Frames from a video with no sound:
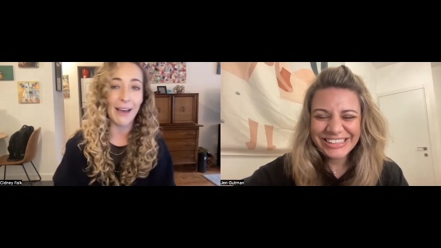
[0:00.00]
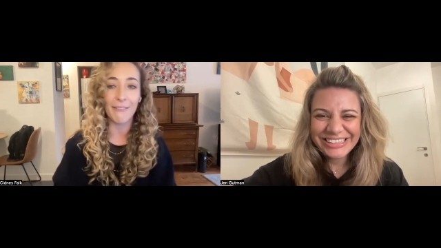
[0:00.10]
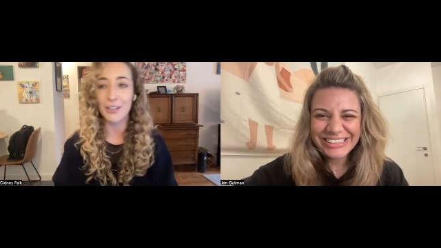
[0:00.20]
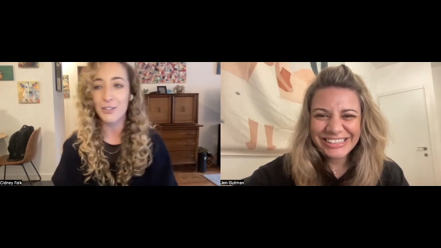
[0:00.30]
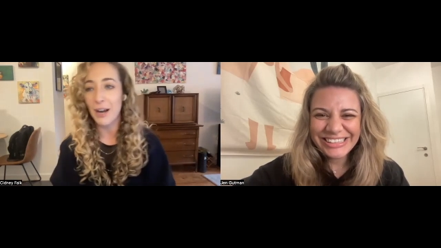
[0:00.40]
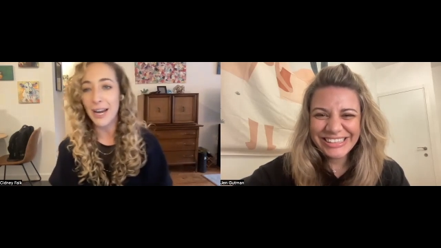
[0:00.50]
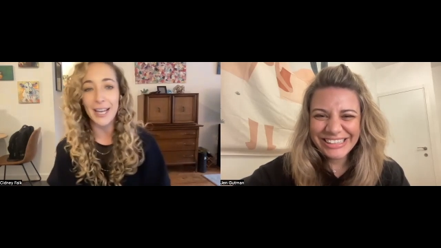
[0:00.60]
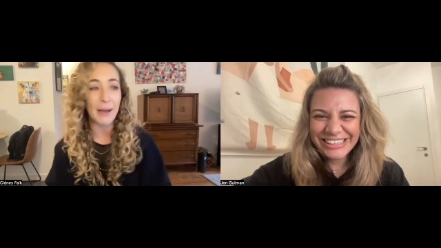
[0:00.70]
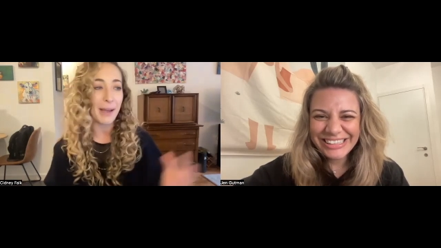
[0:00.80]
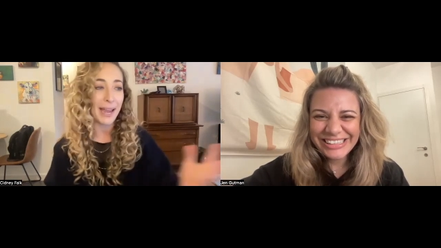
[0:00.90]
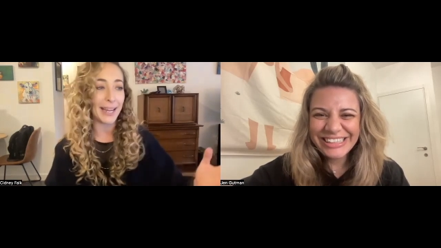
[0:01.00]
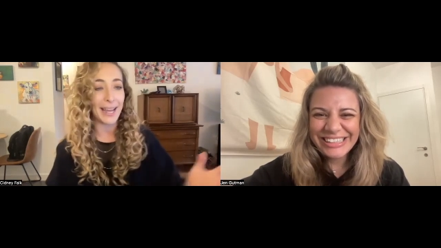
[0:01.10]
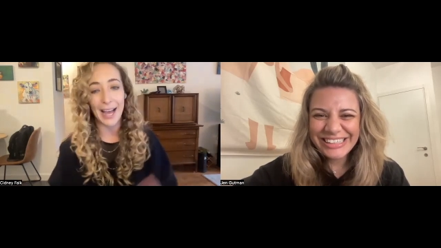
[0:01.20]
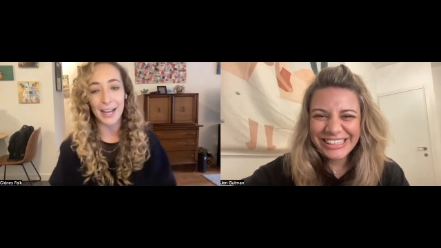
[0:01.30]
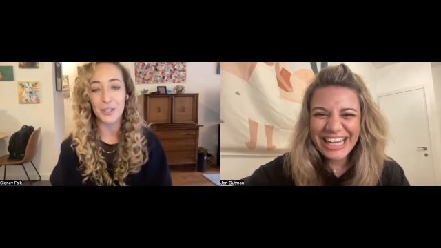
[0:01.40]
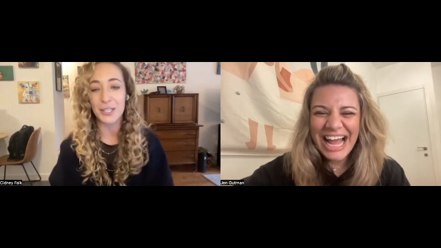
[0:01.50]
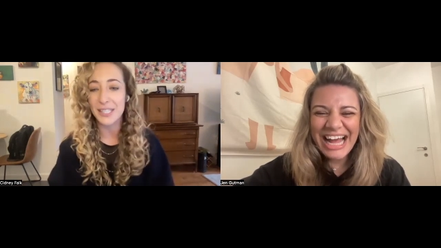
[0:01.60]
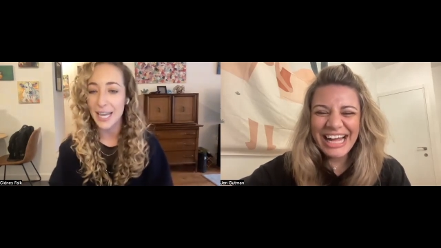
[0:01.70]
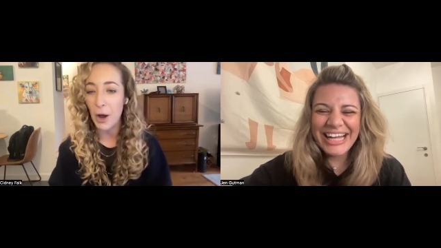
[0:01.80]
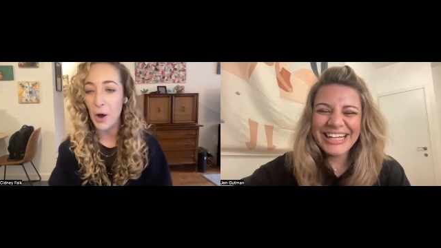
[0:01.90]
Speaker 1: and having a drink, I may actually
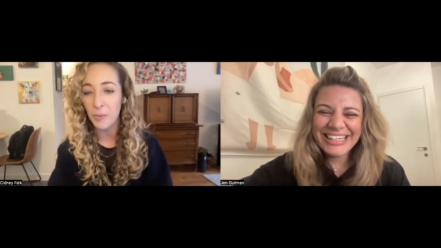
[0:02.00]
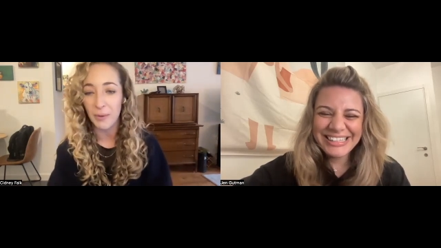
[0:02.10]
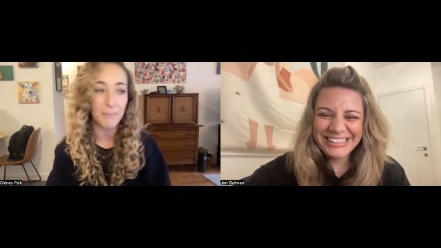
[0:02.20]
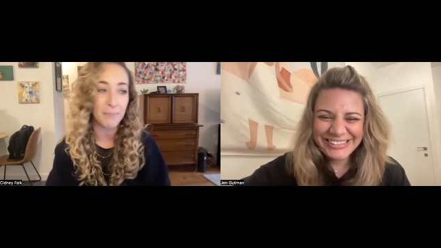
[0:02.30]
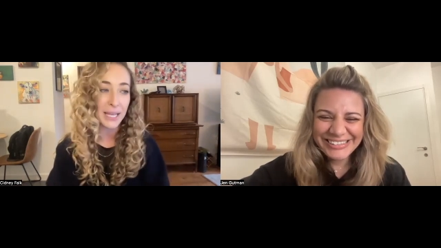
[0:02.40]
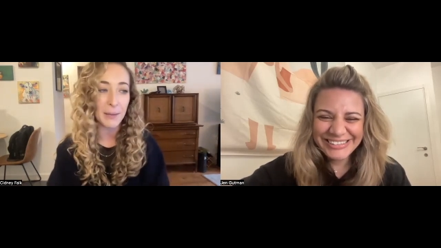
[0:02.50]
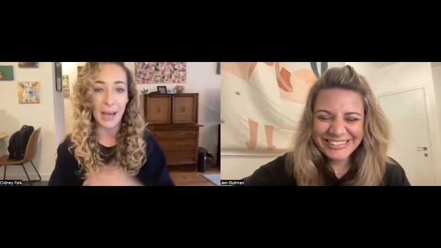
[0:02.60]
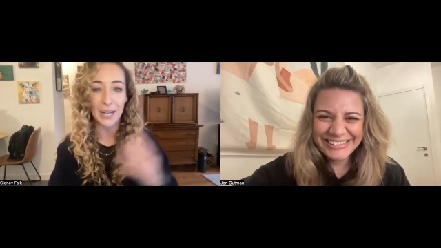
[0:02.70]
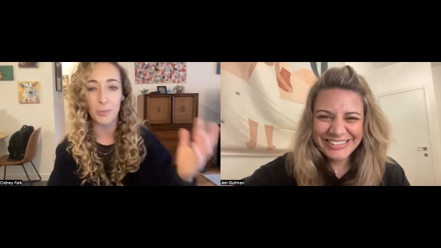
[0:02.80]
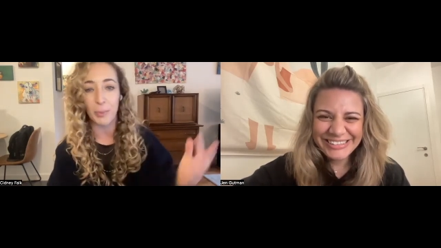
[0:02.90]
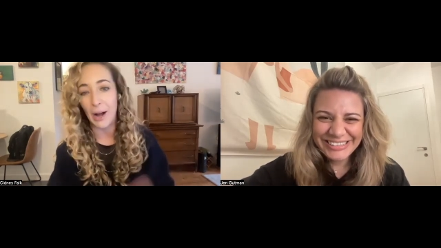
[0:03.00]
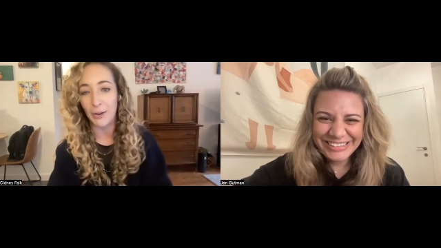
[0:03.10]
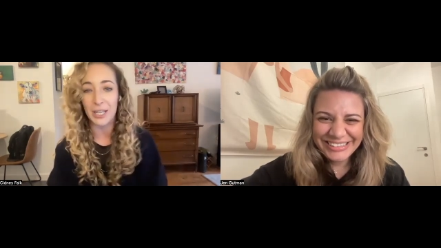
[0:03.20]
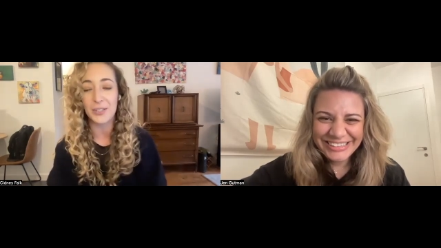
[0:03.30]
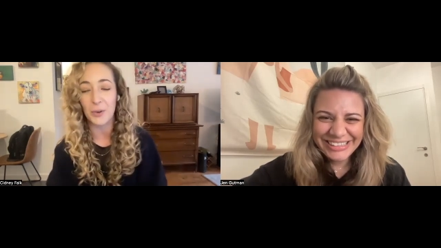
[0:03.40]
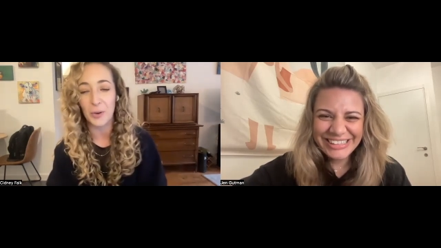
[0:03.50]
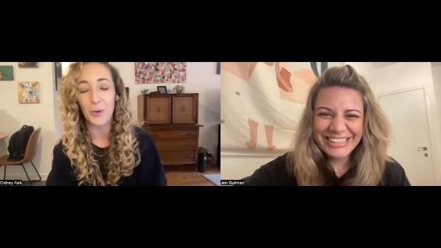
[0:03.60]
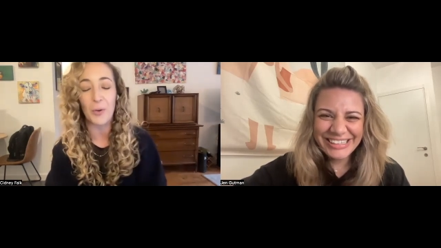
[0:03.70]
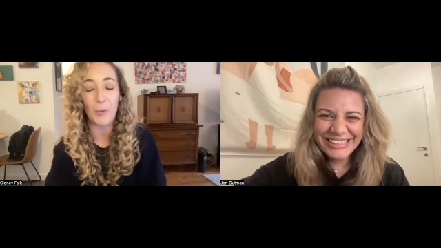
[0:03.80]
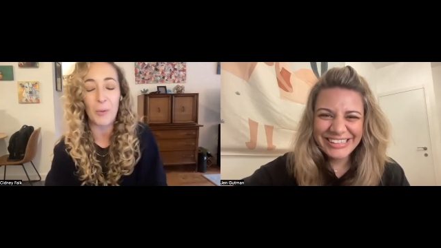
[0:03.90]
stay home and bake a batch of brownies
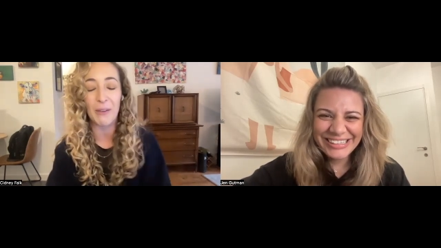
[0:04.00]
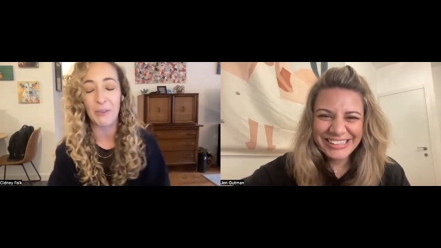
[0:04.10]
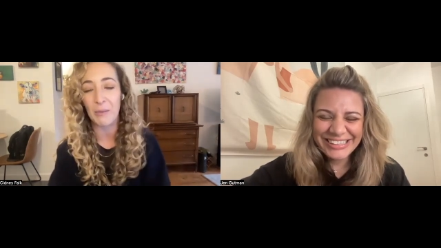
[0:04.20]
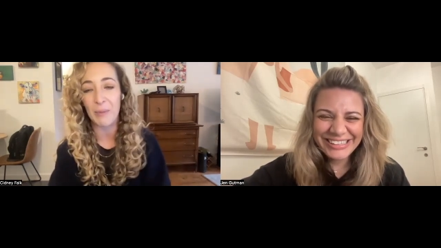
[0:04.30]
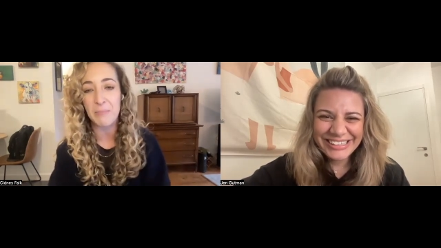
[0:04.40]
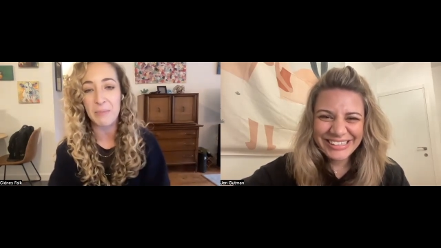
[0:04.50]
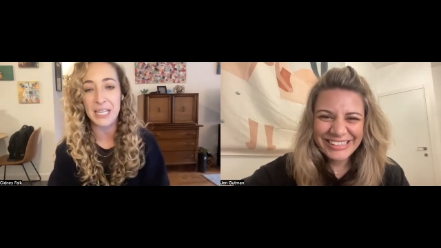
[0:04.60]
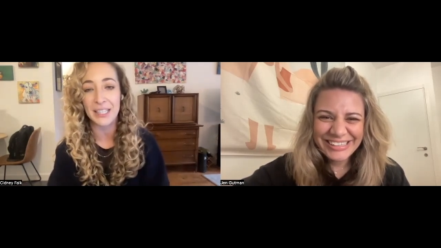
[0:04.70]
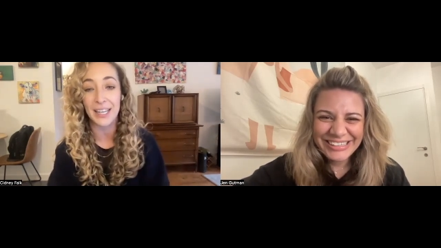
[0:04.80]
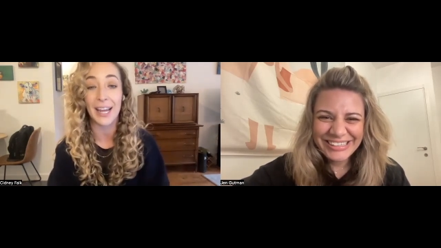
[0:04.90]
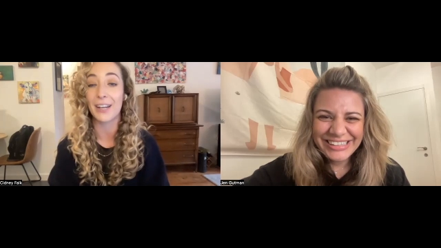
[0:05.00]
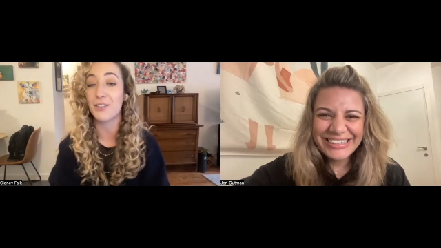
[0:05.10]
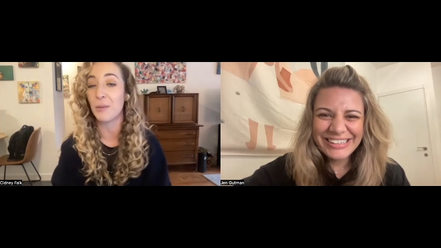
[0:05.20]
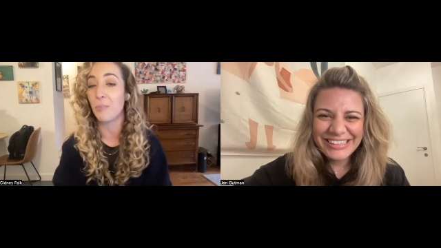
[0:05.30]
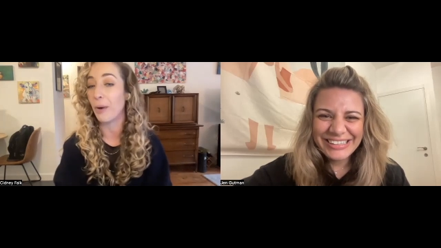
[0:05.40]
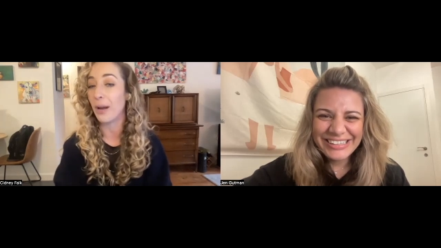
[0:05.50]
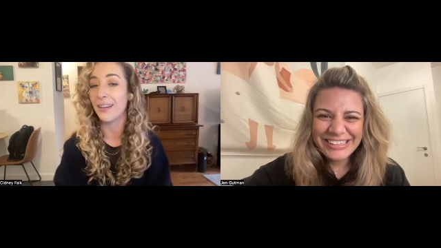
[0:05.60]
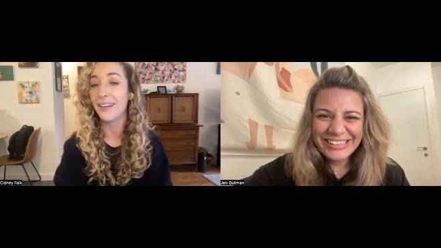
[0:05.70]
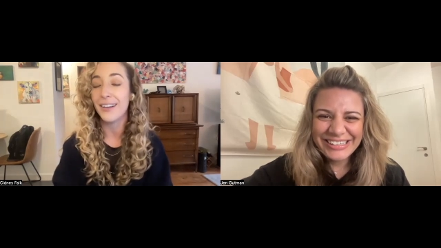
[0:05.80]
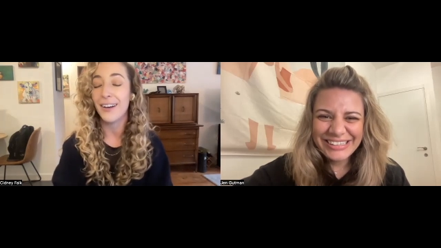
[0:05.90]
or or whatever it may be, and then I actually
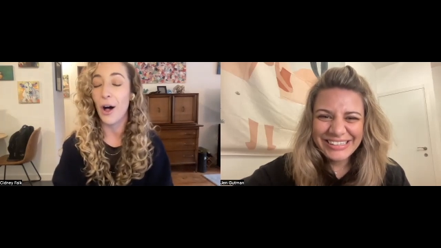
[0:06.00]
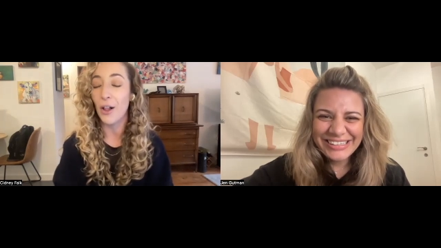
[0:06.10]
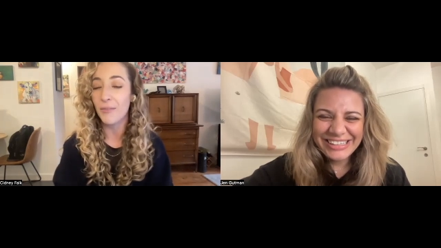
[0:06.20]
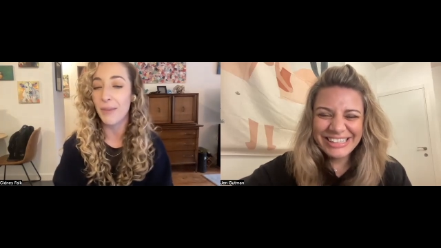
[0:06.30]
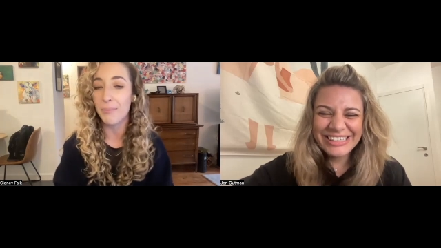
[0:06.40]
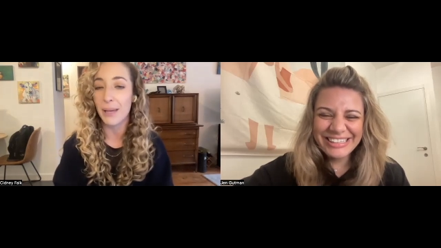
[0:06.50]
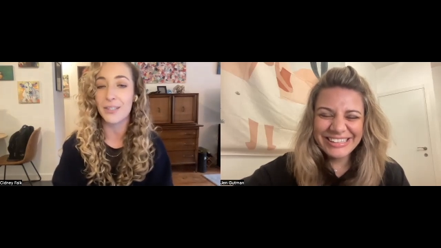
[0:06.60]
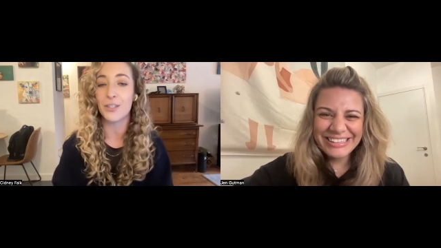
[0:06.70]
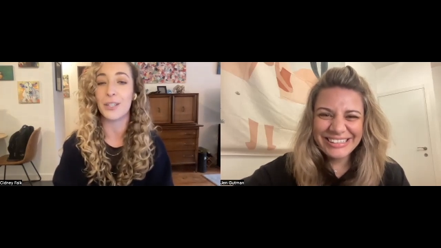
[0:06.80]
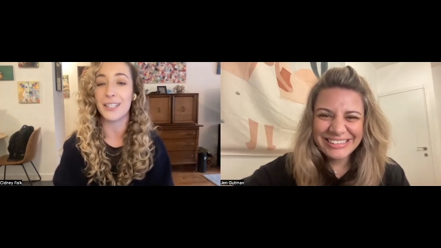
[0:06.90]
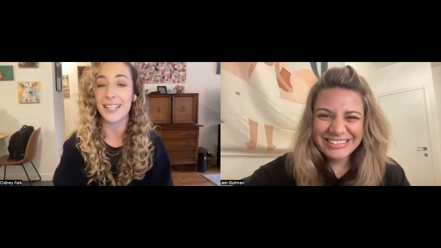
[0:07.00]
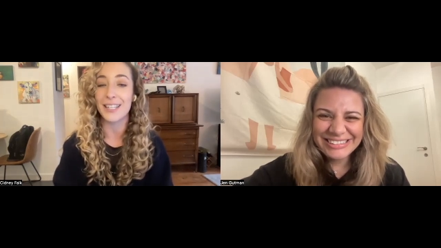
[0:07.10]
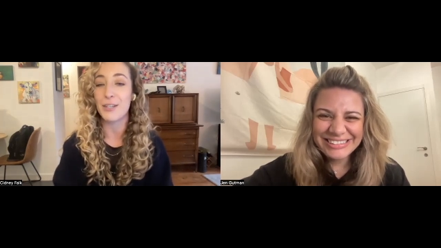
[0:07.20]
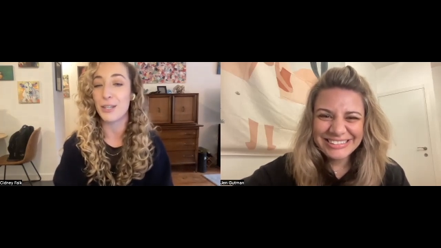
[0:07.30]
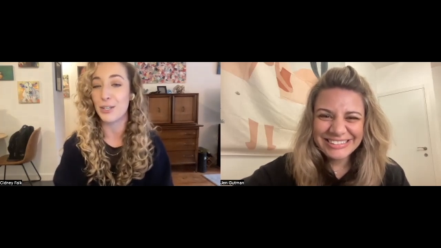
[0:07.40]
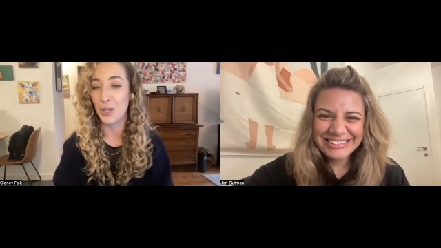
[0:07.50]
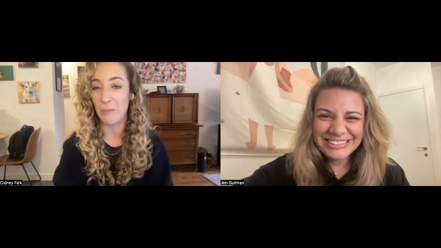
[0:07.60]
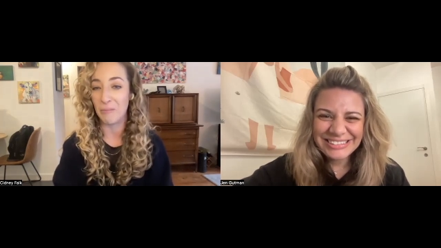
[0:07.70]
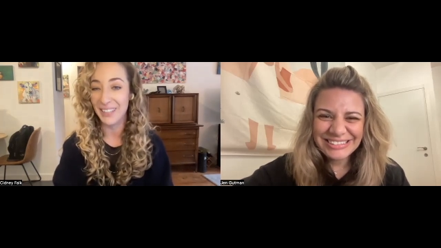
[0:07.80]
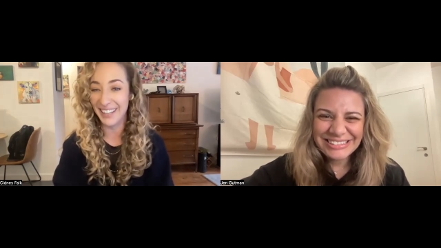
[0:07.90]
bring all of my baked goodies into the gym.